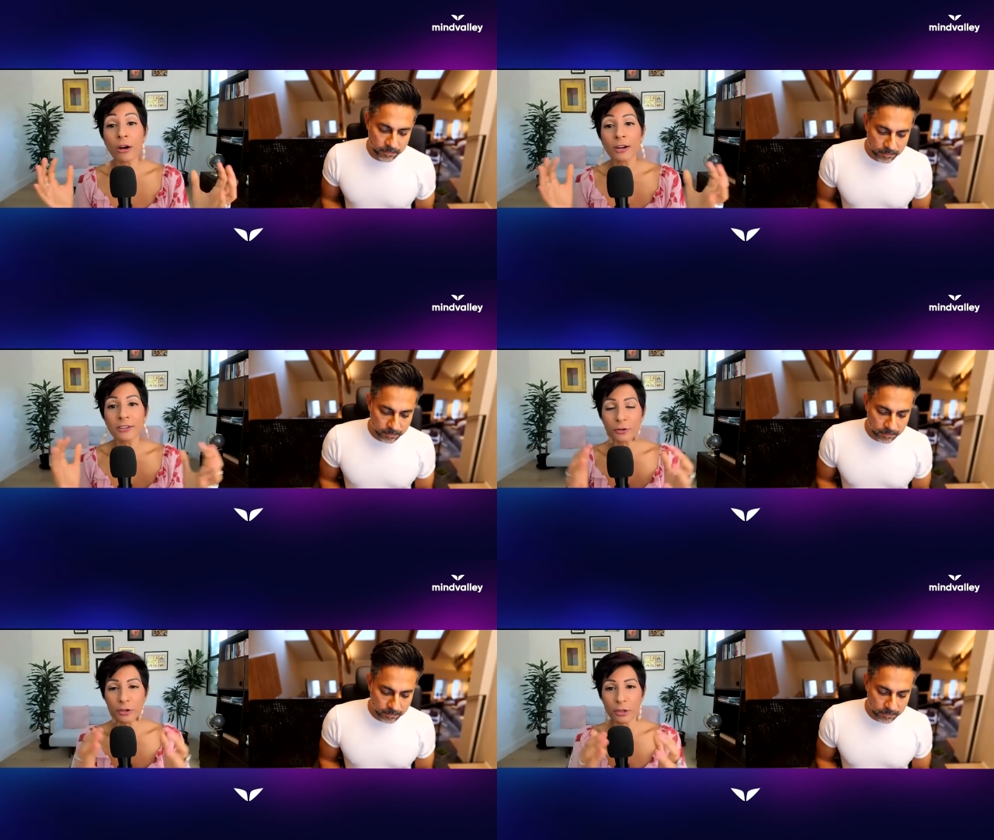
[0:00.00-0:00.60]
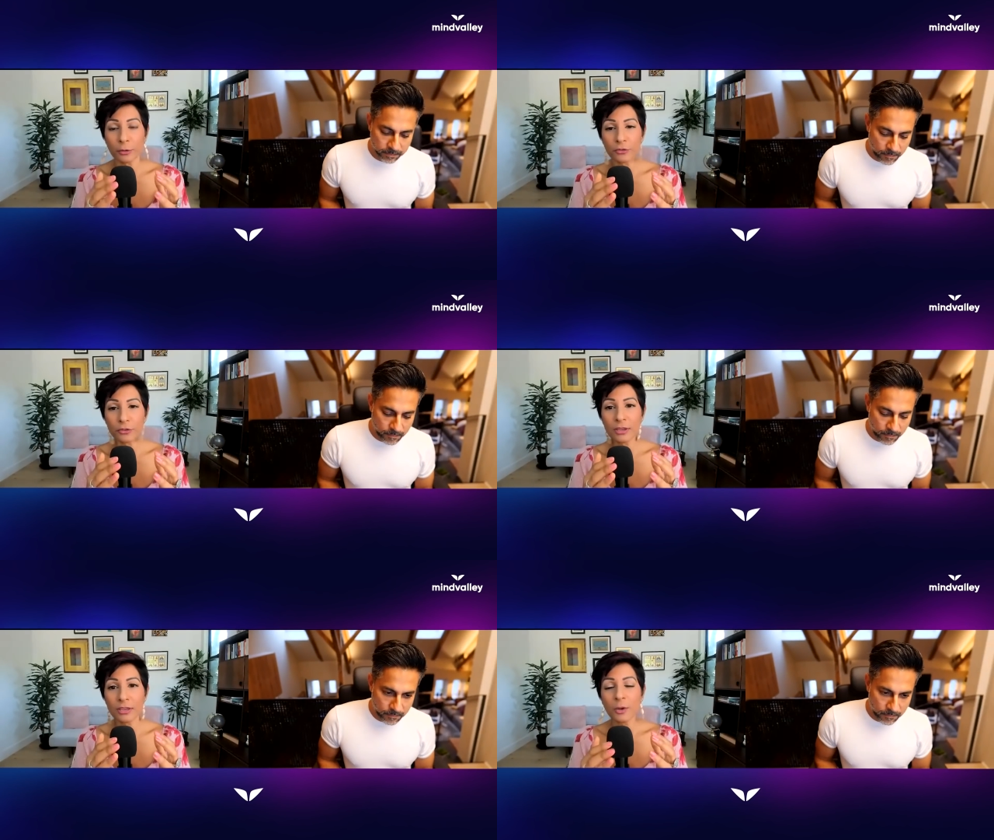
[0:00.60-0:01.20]
Speaker 1: hearts are closed.
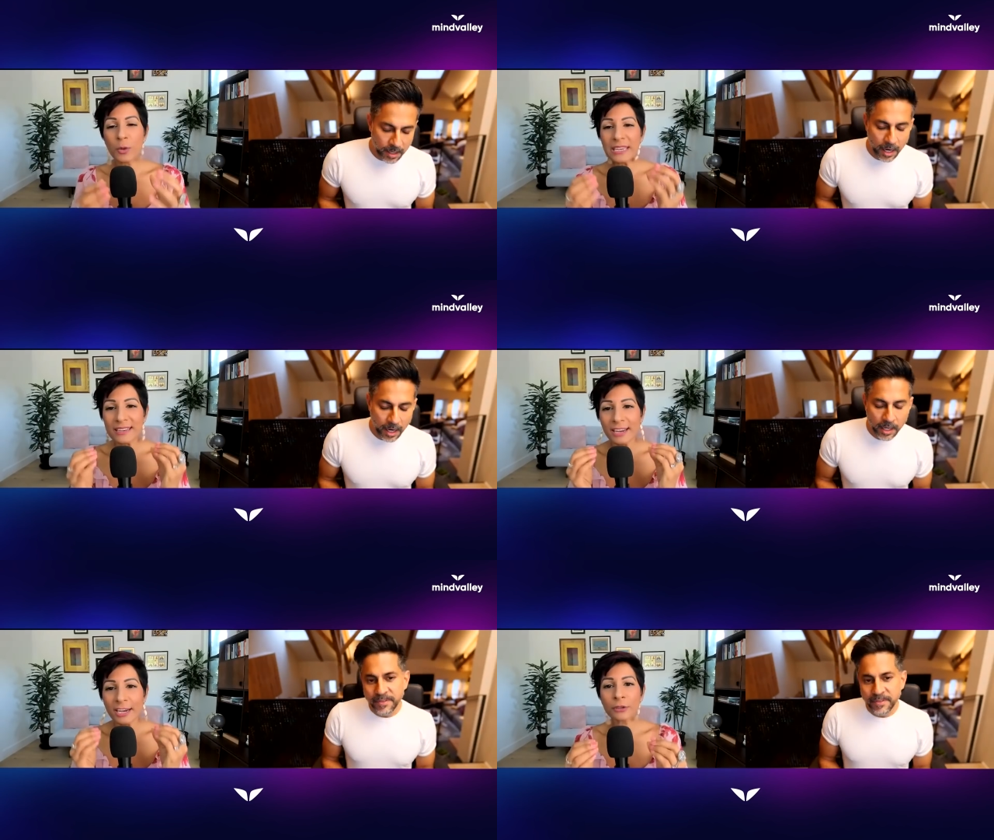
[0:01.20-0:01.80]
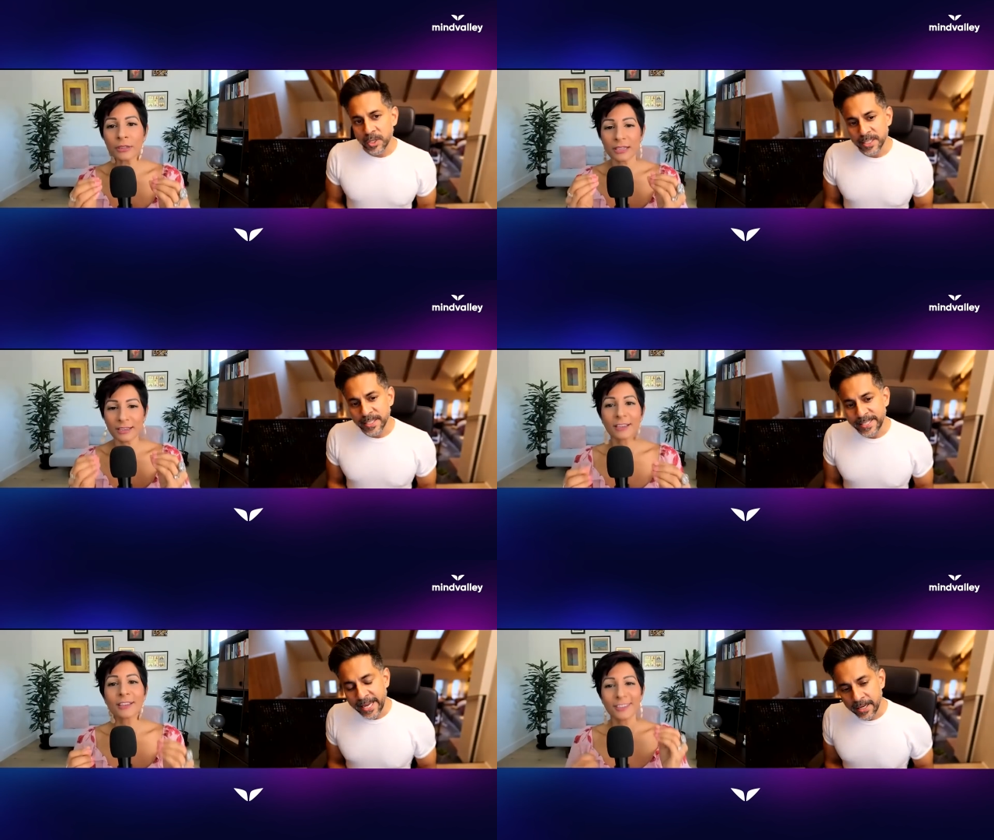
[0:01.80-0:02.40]
Speaker 2: I love
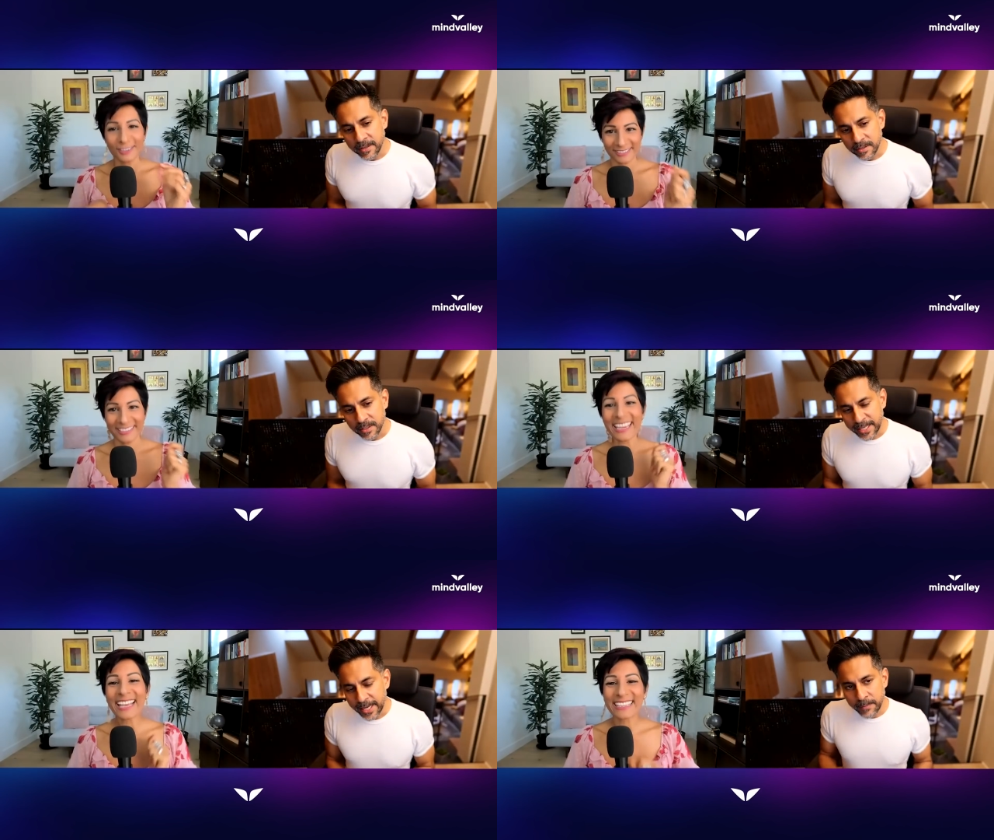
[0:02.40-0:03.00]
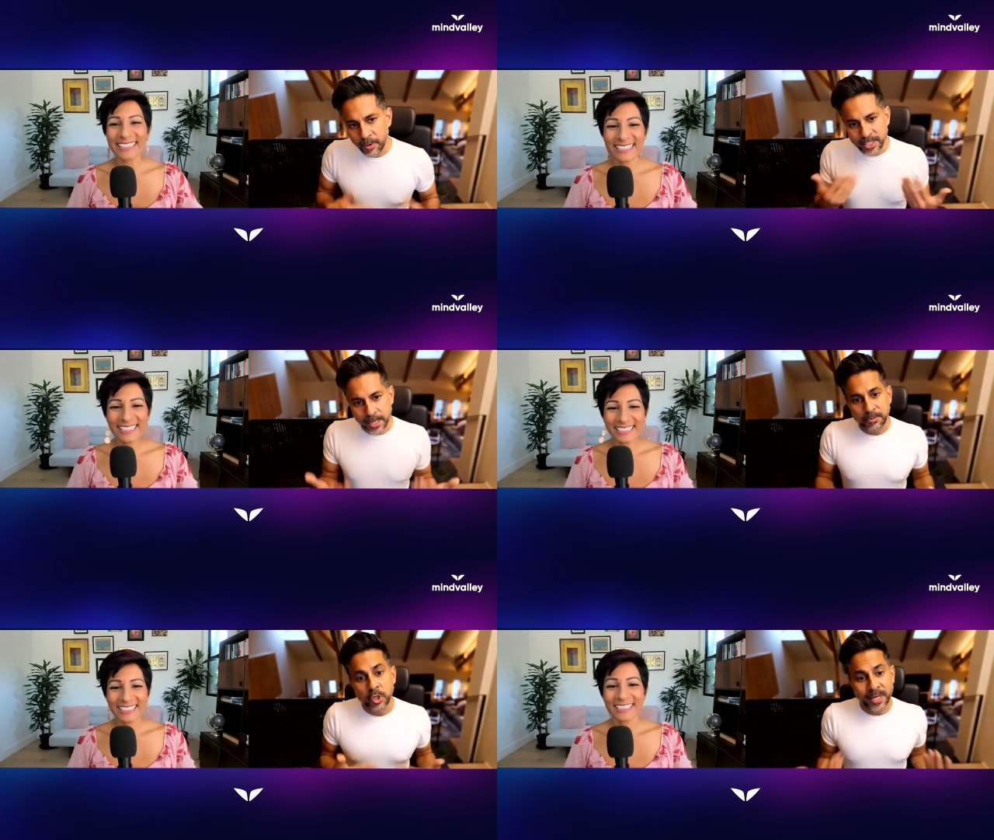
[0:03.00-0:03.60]
inherently that. Dating brings
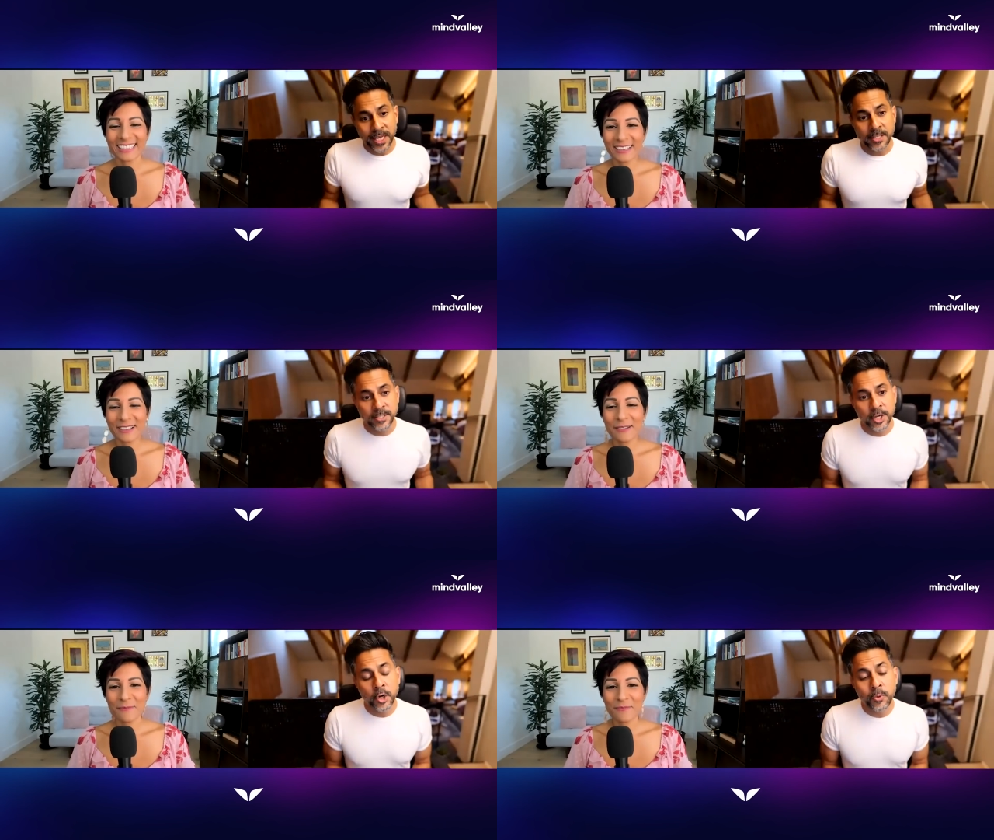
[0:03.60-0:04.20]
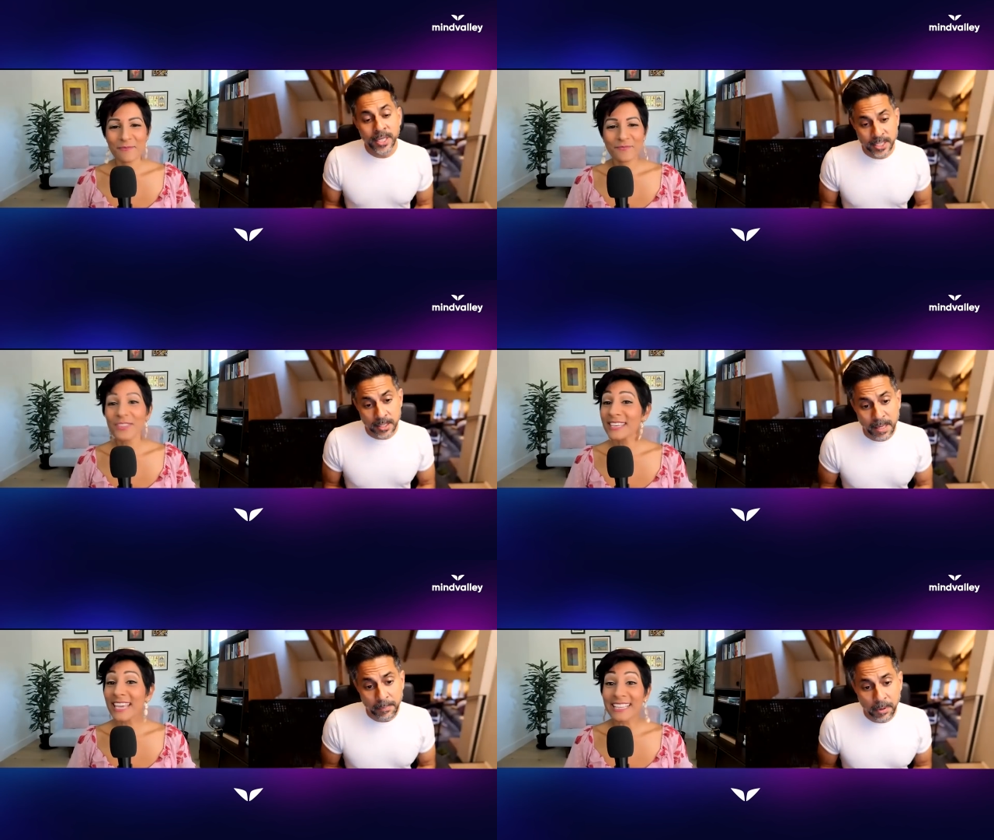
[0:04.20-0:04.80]
up so many insecurities in
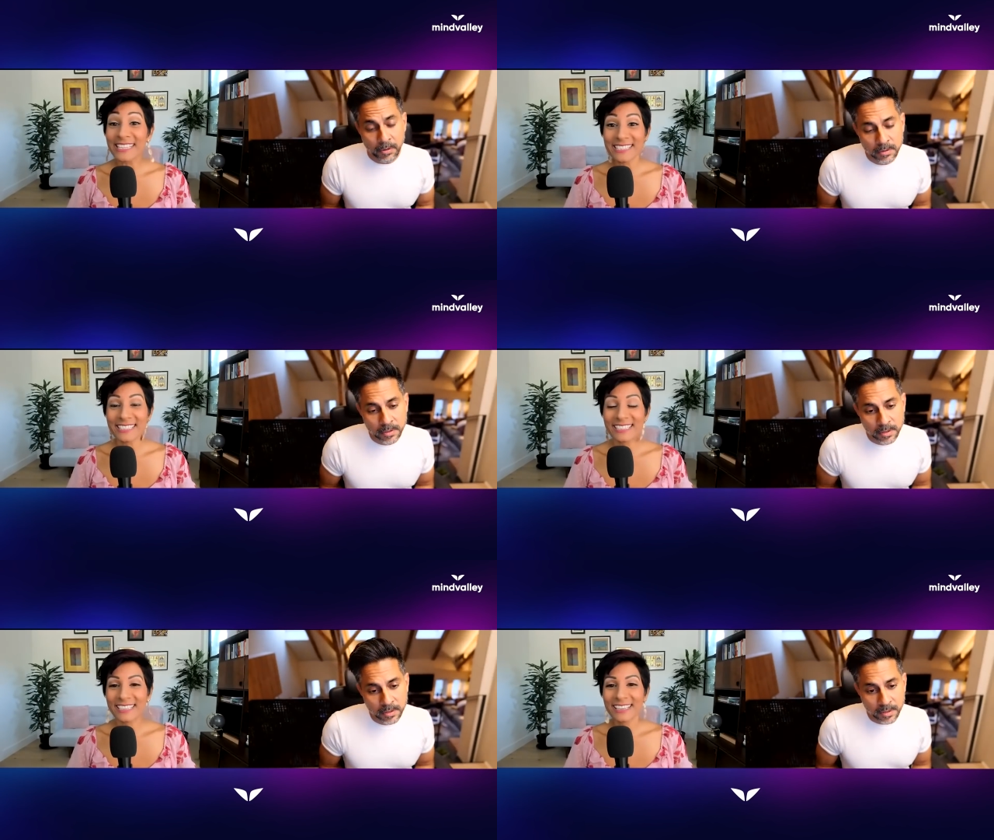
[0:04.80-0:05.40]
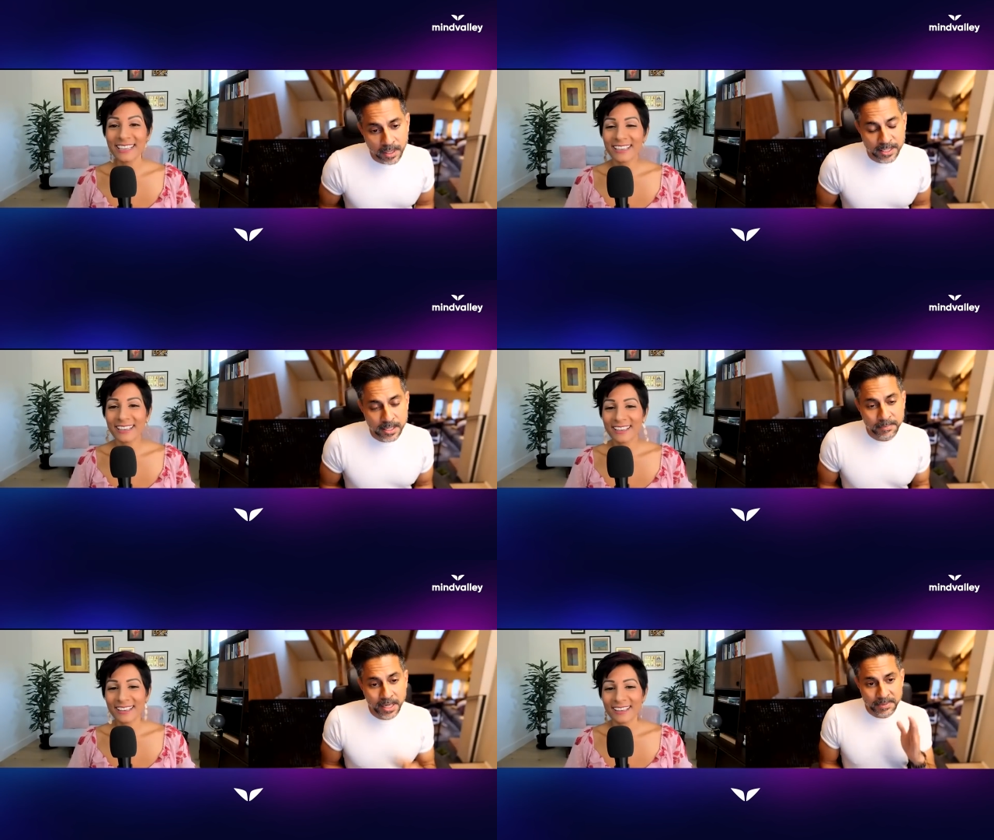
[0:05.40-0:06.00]
people. Yes. And
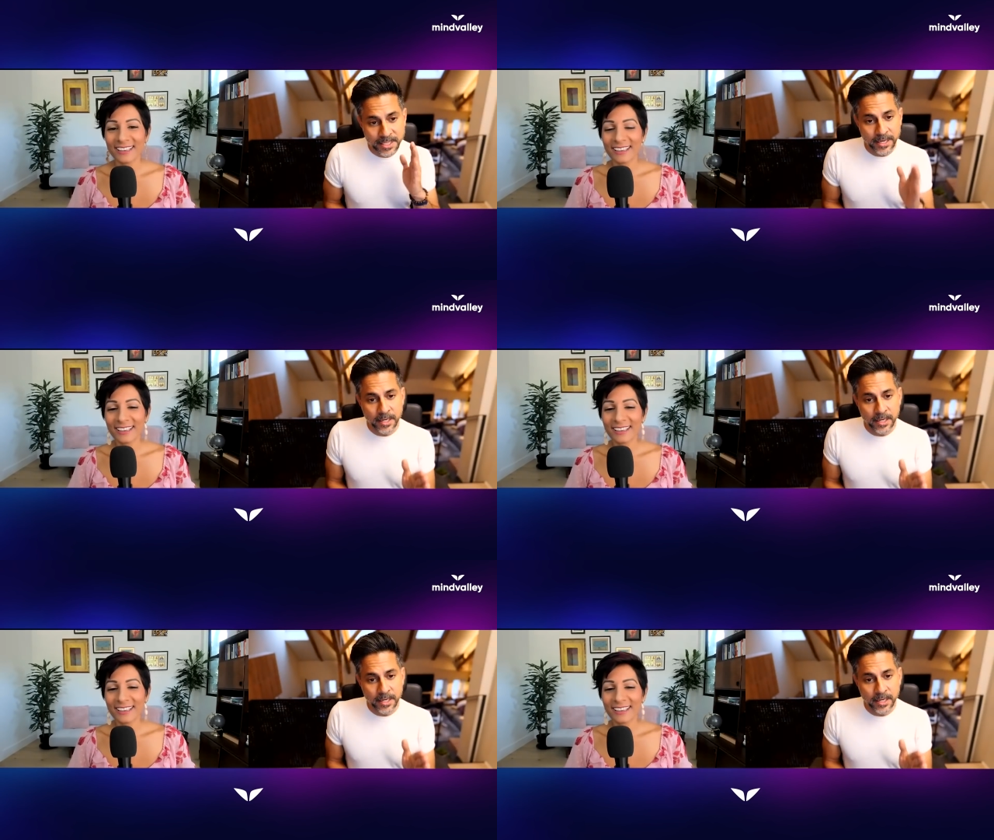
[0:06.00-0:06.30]
sometimes setting